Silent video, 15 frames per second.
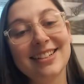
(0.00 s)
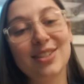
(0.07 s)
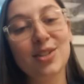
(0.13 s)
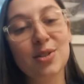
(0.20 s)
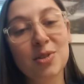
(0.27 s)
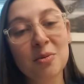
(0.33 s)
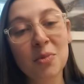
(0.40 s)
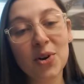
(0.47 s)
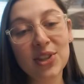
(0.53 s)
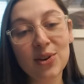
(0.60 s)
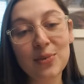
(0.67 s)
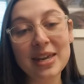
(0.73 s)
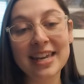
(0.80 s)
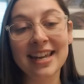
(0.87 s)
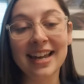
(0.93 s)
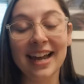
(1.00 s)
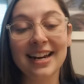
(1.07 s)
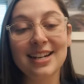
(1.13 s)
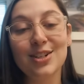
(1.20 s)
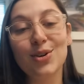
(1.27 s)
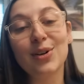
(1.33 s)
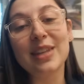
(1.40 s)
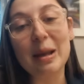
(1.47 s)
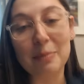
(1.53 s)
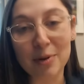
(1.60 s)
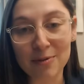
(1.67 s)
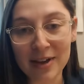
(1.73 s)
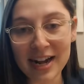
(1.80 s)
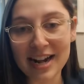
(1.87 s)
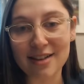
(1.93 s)
So the more that we can kind of do on that
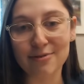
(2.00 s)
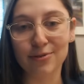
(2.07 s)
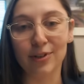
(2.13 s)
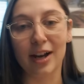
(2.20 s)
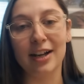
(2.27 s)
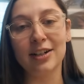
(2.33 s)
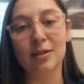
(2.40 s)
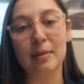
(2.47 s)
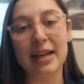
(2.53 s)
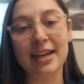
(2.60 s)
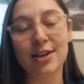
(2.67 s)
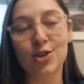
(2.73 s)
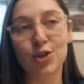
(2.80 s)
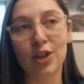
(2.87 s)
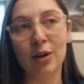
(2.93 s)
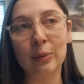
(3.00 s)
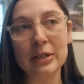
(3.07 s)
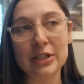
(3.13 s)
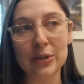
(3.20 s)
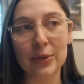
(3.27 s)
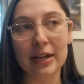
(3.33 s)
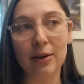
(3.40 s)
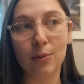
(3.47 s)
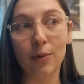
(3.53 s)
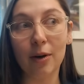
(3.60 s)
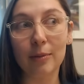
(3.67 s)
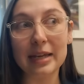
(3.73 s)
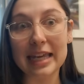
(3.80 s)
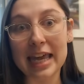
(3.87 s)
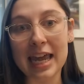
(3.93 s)
preventative front, or making sure that we're doing what
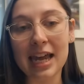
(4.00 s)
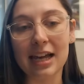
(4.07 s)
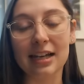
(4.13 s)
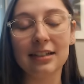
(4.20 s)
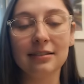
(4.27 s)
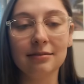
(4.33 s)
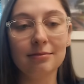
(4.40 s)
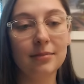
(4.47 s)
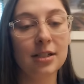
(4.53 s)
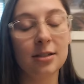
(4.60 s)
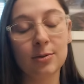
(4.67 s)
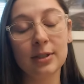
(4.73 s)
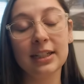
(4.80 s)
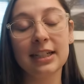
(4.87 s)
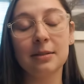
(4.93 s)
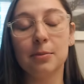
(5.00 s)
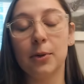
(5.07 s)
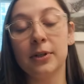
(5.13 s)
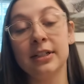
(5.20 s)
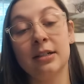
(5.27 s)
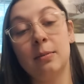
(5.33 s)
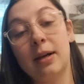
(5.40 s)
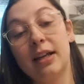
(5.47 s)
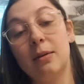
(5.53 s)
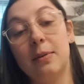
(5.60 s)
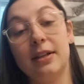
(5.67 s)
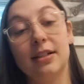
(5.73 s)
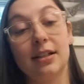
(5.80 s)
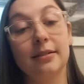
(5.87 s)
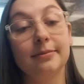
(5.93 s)
we can, is really important in my
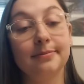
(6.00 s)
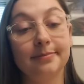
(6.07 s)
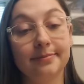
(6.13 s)
opinion.